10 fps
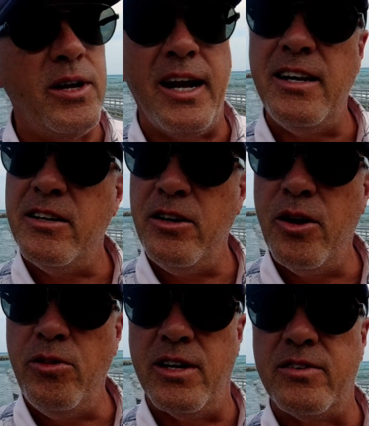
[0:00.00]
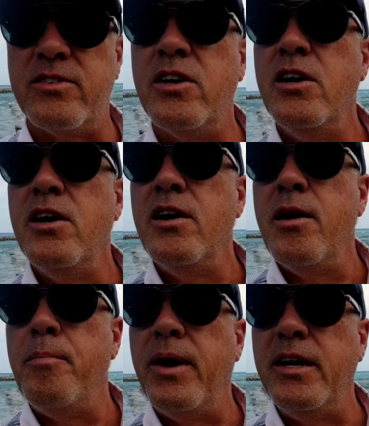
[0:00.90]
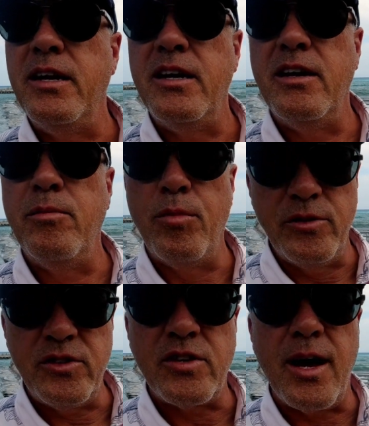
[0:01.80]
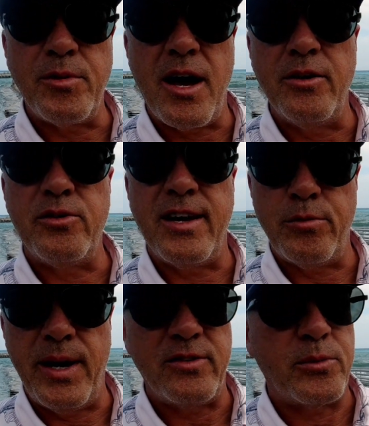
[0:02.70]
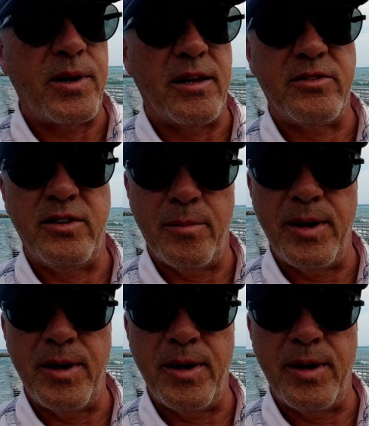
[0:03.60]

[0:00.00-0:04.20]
and I didn't know this, but most of the time condos have a master policy. The